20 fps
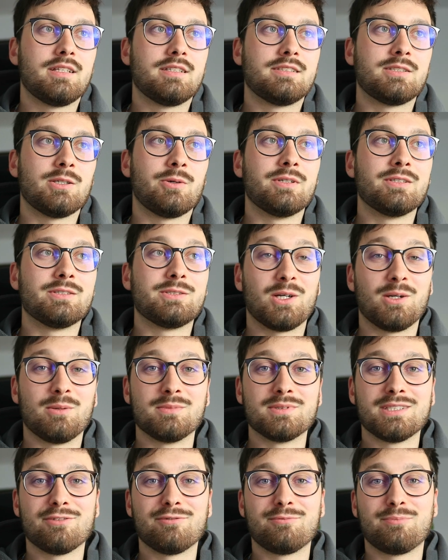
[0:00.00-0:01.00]
So in
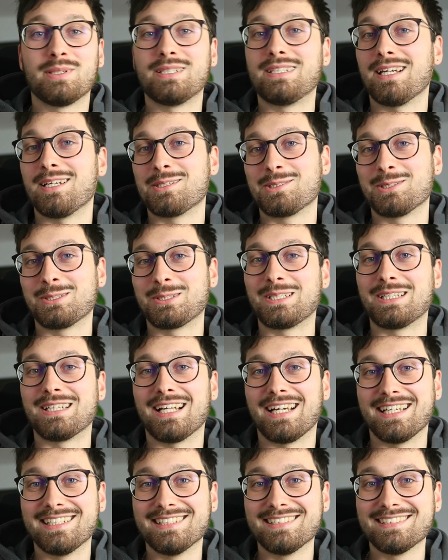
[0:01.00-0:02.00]
terms of potential
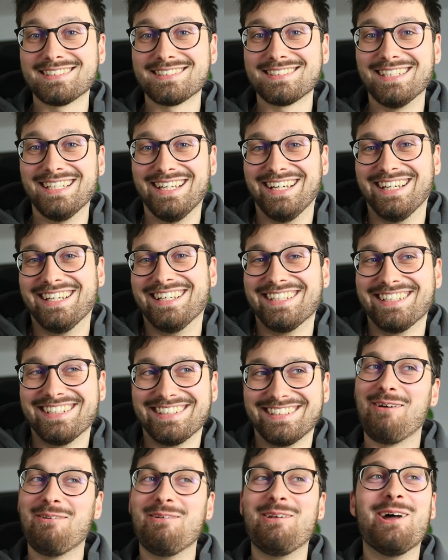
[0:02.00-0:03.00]
clients,
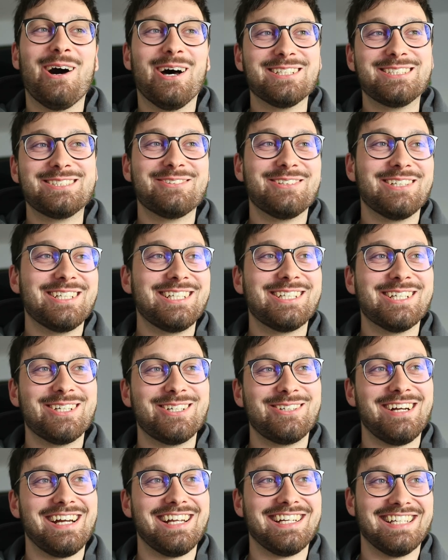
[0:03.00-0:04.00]
I'm not doing good
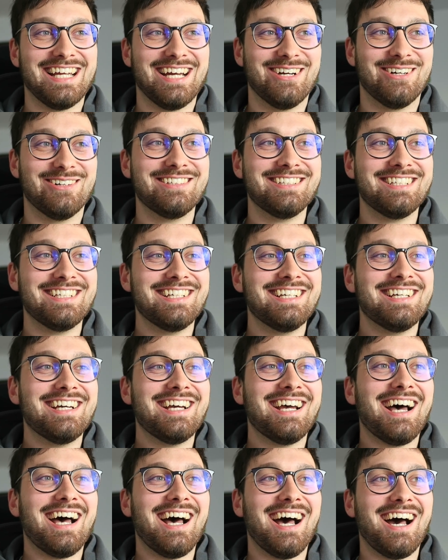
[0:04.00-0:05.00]
right now.
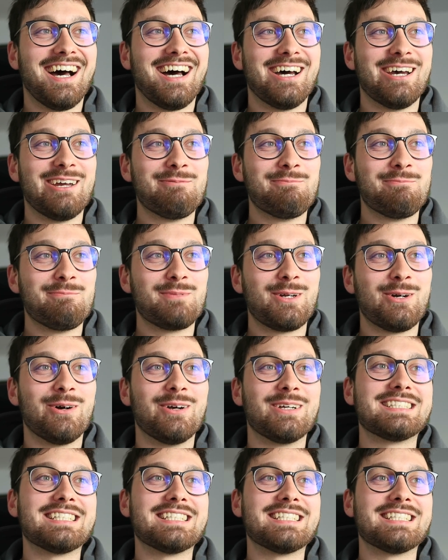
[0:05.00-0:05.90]
I'm going